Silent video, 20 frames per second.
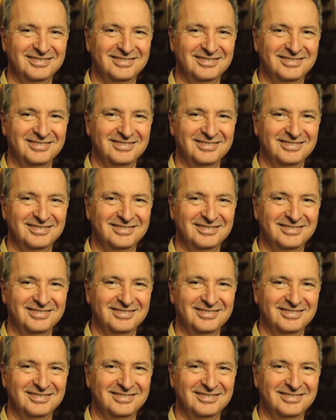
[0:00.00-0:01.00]

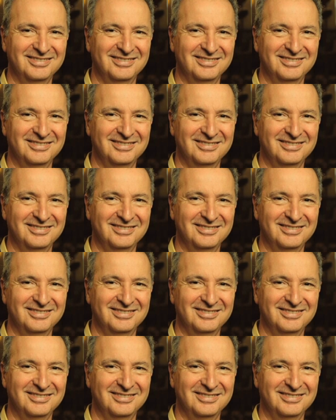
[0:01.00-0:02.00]

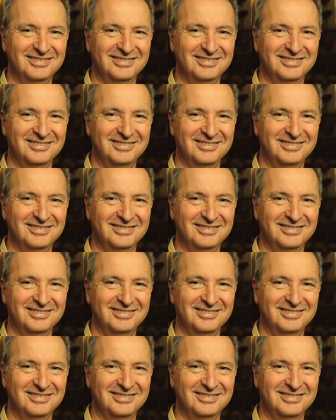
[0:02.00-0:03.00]

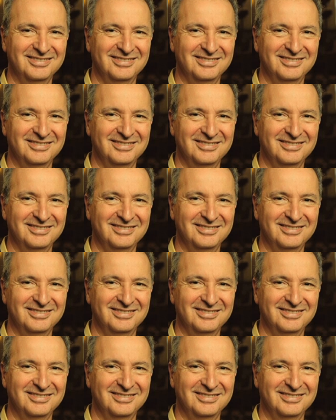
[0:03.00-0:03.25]
This is a still picture; no speech is visible.